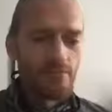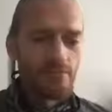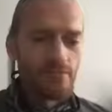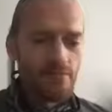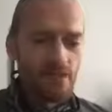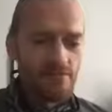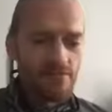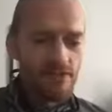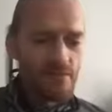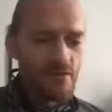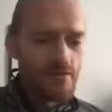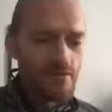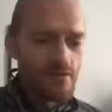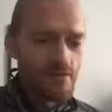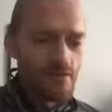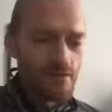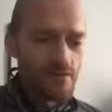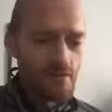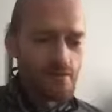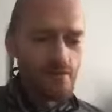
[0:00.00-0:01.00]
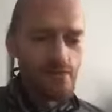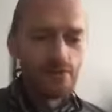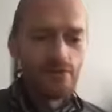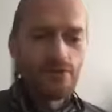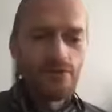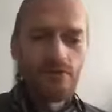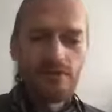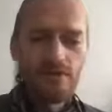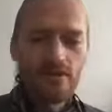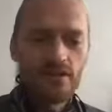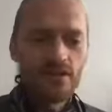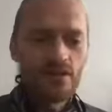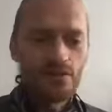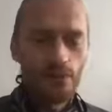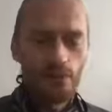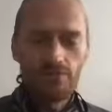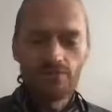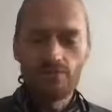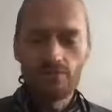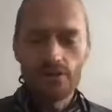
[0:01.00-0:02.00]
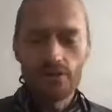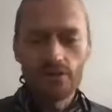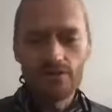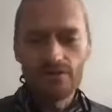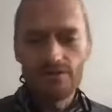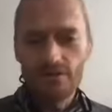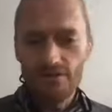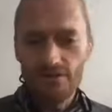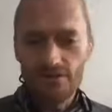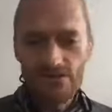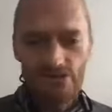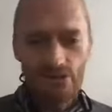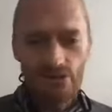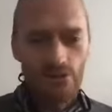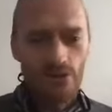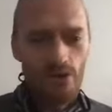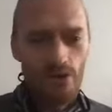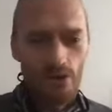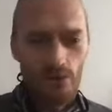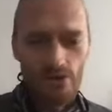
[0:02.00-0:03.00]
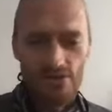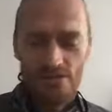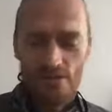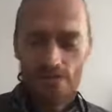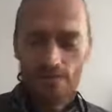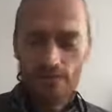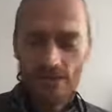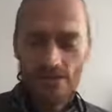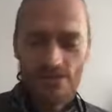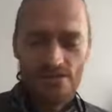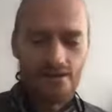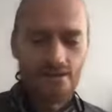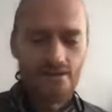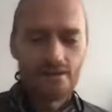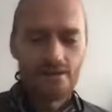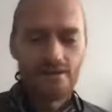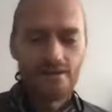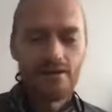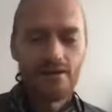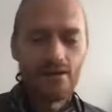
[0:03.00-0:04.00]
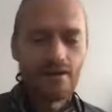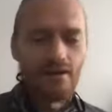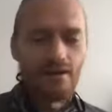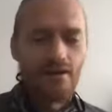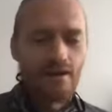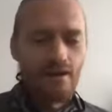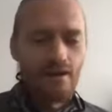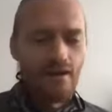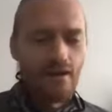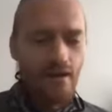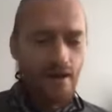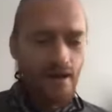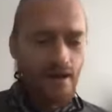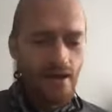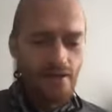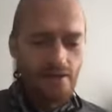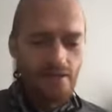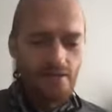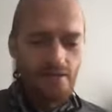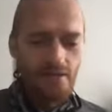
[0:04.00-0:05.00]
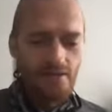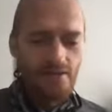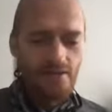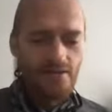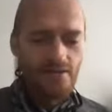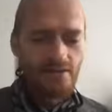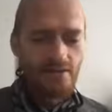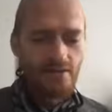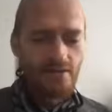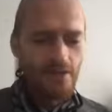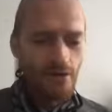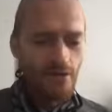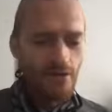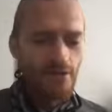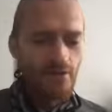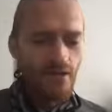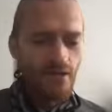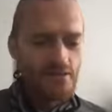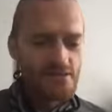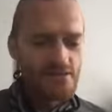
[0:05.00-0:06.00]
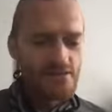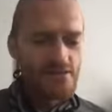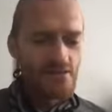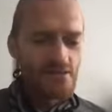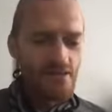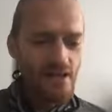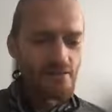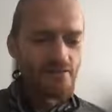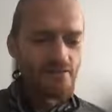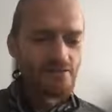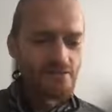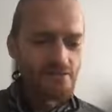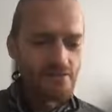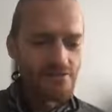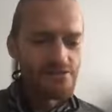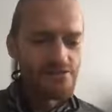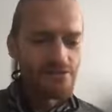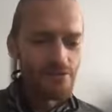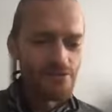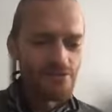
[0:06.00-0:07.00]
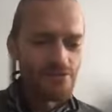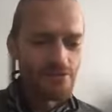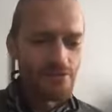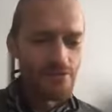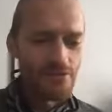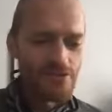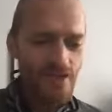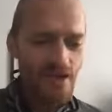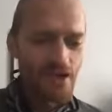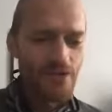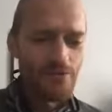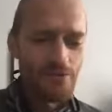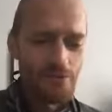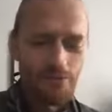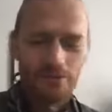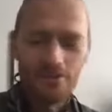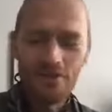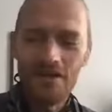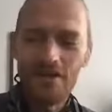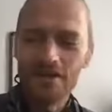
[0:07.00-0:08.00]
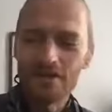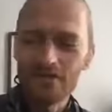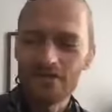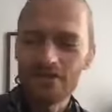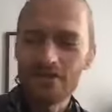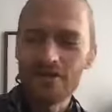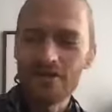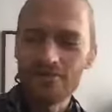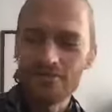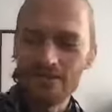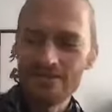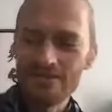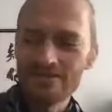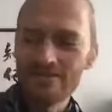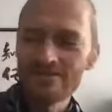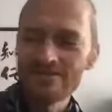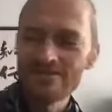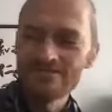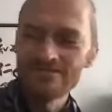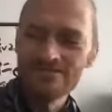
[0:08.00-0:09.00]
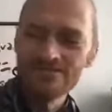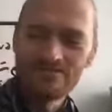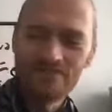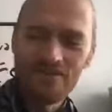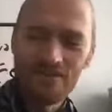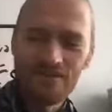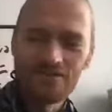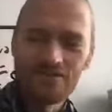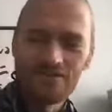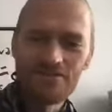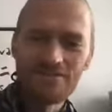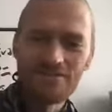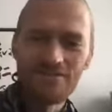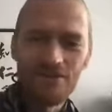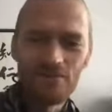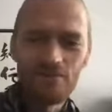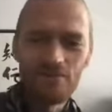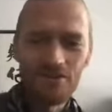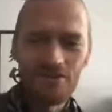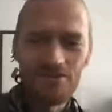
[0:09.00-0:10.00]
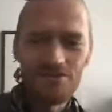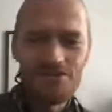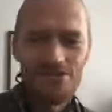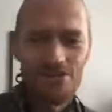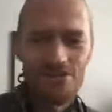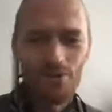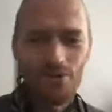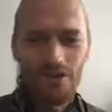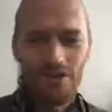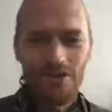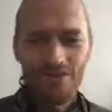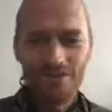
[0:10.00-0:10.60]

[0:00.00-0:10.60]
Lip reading: loving it. The community that we've built at the studio is amazing. And, you know, I still have a sort of a retirement plan where I'm going to find a beach somewhere.